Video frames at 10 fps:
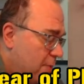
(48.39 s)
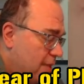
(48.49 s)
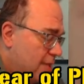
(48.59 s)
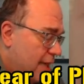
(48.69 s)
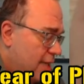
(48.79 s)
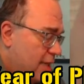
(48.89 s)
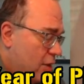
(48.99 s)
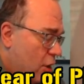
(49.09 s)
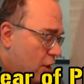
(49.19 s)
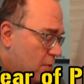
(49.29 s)
It's 18
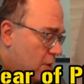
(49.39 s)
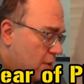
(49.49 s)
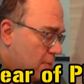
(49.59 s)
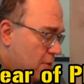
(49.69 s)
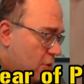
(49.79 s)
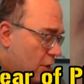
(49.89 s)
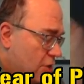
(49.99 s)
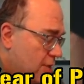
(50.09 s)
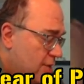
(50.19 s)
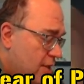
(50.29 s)
cards plus some
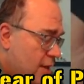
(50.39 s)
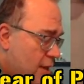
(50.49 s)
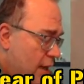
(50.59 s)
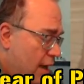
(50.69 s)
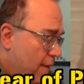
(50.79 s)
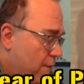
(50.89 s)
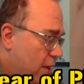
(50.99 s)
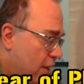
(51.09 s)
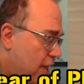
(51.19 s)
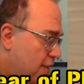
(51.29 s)
instructions.
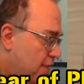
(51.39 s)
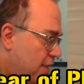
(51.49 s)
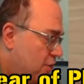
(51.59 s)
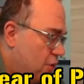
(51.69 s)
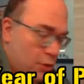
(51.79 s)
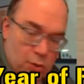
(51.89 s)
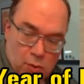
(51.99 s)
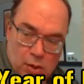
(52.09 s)
very easy to